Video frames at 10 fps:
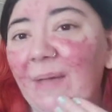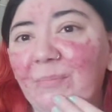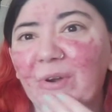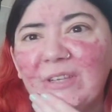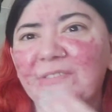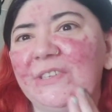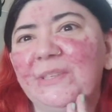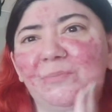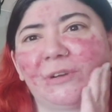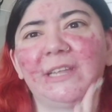product for
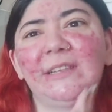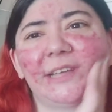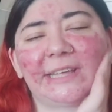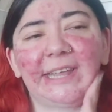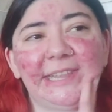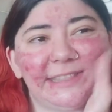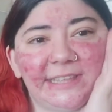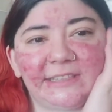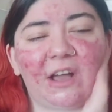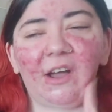spring, like
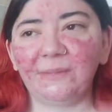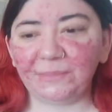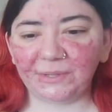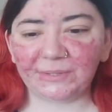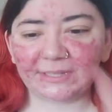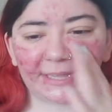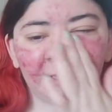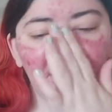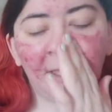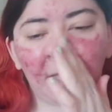anything that I'm
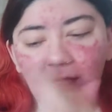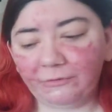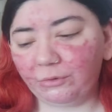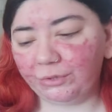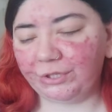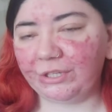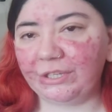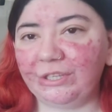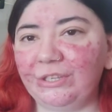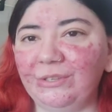using, of course you
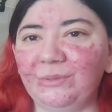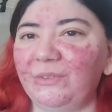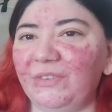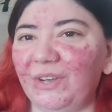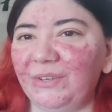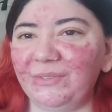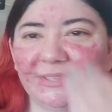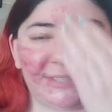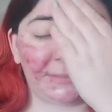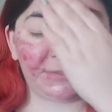can use with your own
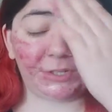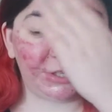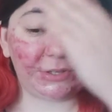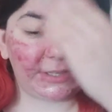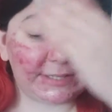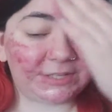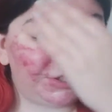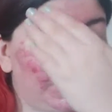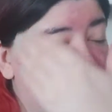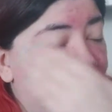substitute. This is
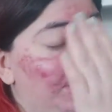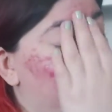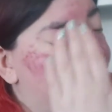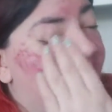just ones